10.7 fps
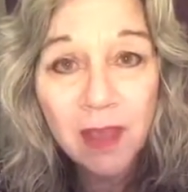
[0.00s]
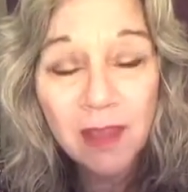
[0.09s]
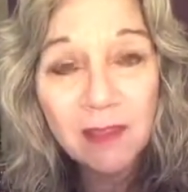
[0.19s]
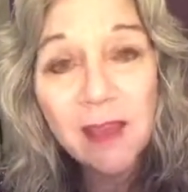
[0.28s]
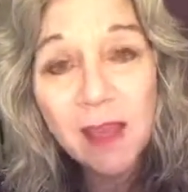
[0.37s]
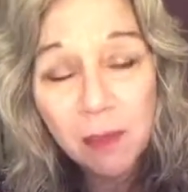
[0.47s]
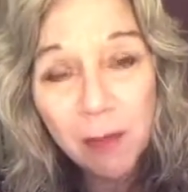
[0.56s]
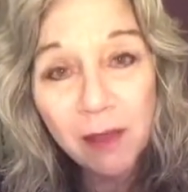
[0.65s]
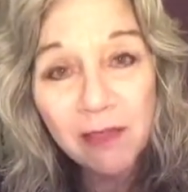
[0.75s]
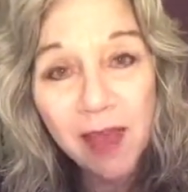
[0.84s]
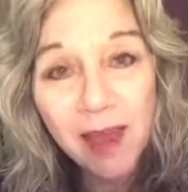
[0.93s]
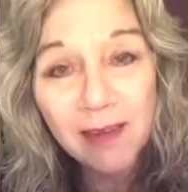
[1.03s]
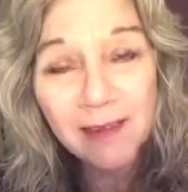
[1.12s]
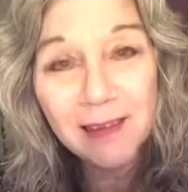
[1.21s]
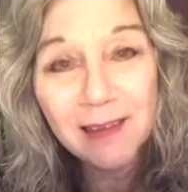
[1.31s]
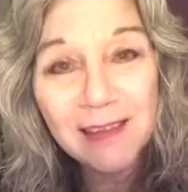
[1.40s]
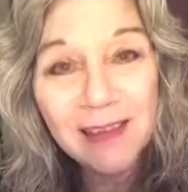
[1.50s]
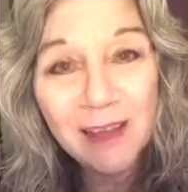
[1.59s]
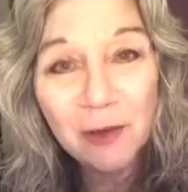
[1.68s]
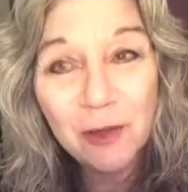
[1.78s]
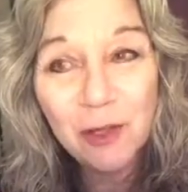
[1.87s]
And think about that.
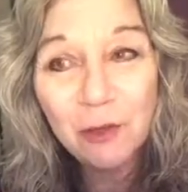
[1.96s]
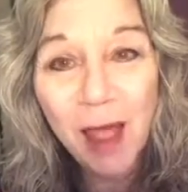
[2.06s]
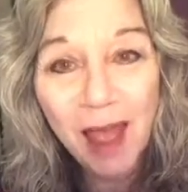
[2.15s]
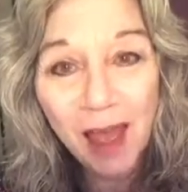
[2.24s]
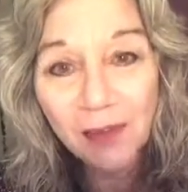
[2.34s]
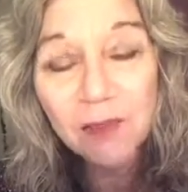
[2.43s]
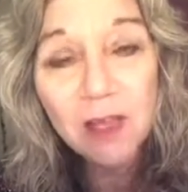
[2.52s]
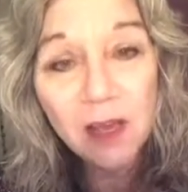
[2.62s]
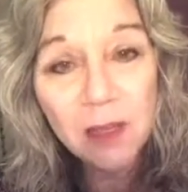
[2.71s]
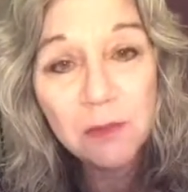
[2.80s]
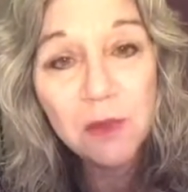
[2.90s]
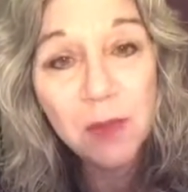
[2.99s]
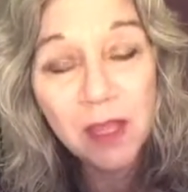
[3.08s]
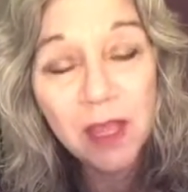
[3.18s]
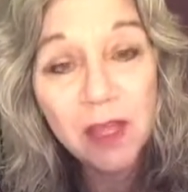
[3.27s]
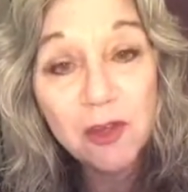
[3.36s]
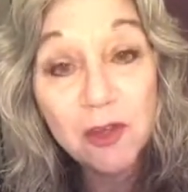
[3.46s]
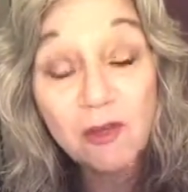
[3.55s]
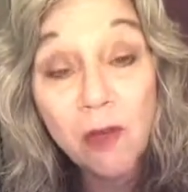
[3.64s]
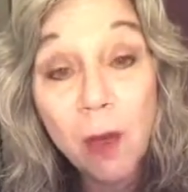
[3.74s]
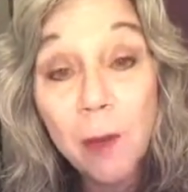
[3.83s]
Do you have time to engage in
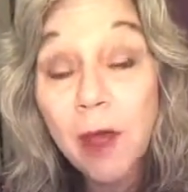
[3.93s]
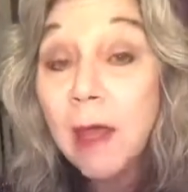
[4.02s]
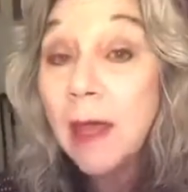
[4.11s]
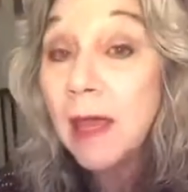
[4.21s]
drama?